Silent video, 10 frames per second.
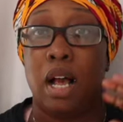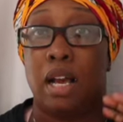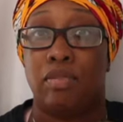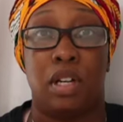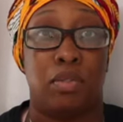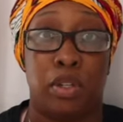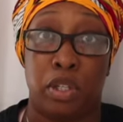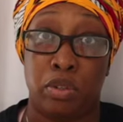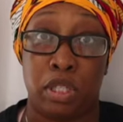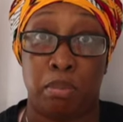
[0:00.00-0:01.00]
I've never
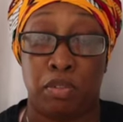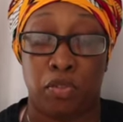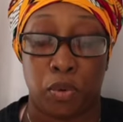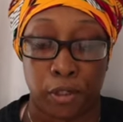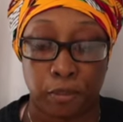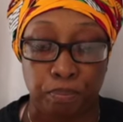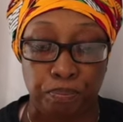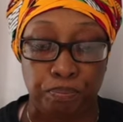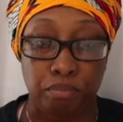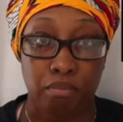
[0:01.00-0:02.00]
used it before.
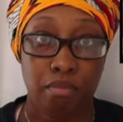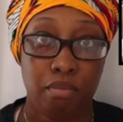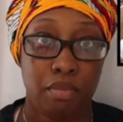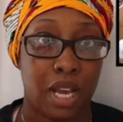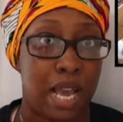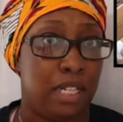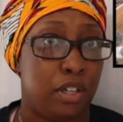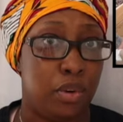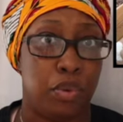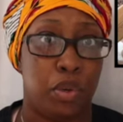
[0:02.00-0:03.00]
I
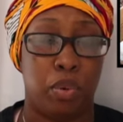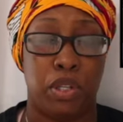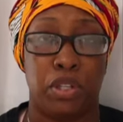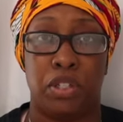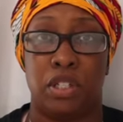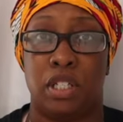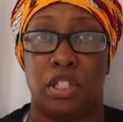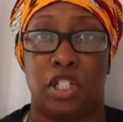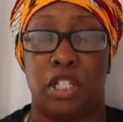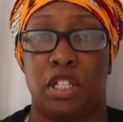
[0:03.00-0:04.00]
don't know whether to
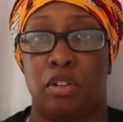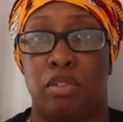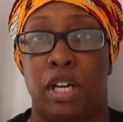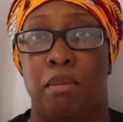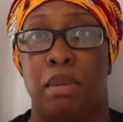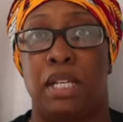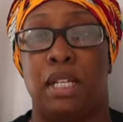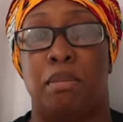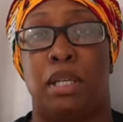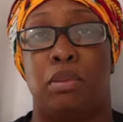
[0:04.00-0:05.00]
suggest it or recommend
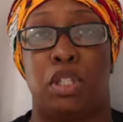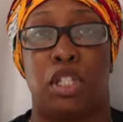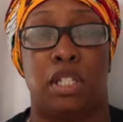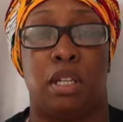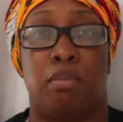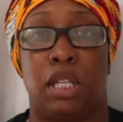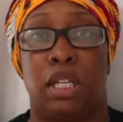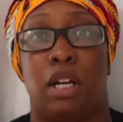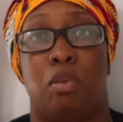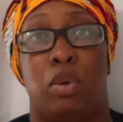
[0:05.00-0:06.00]
it, but it was just something
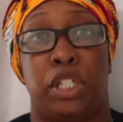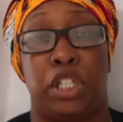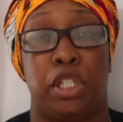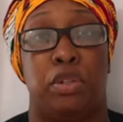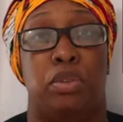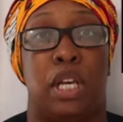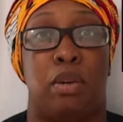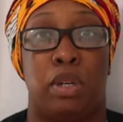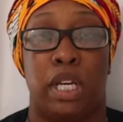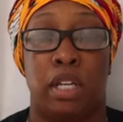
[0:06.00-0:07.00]
that I wanted to use.
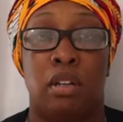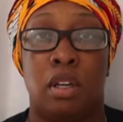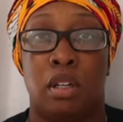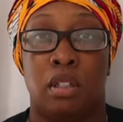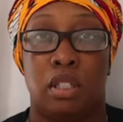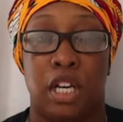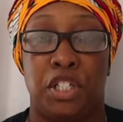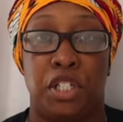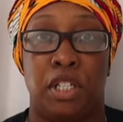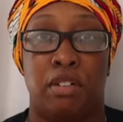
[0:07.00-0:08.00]
And when I
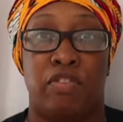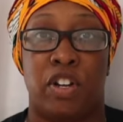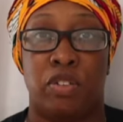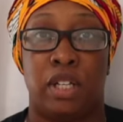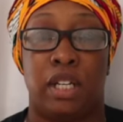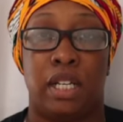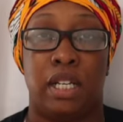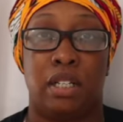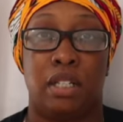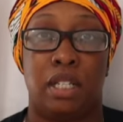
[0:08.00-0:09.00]
touched it and felt it,
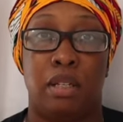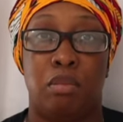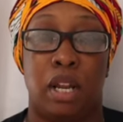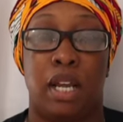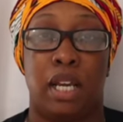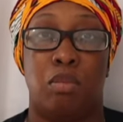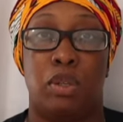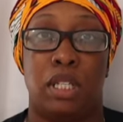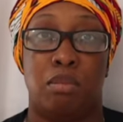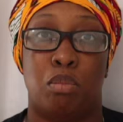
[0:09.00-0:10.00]
it seemed like it
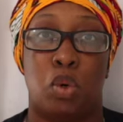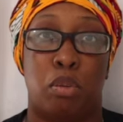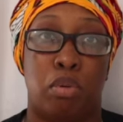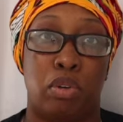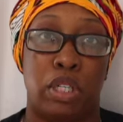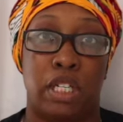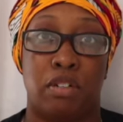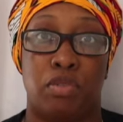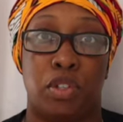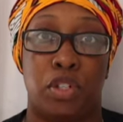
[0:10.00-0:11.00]
was a more broken
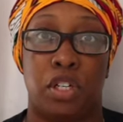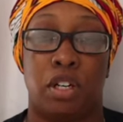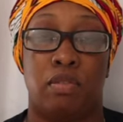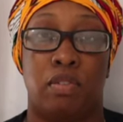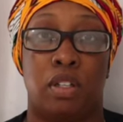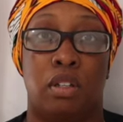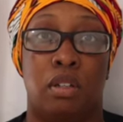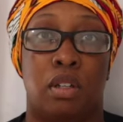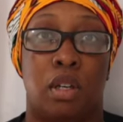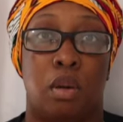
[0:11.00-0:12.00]
down version of
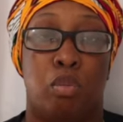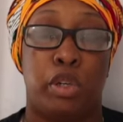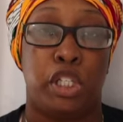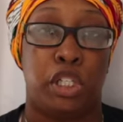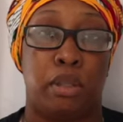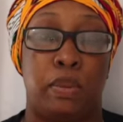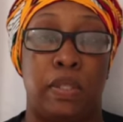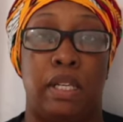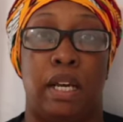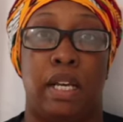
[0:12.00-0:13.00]
the wood chips
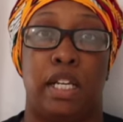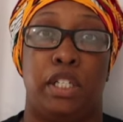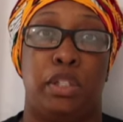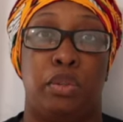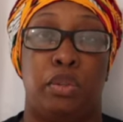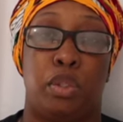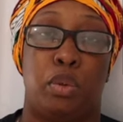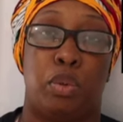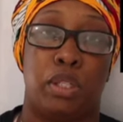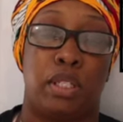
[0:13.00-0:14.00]
that I had used
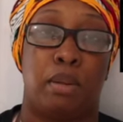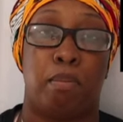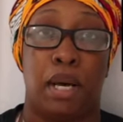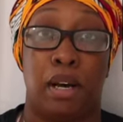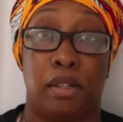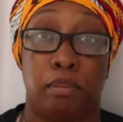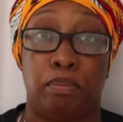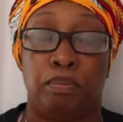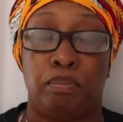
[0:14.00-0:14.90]
towards the bottom.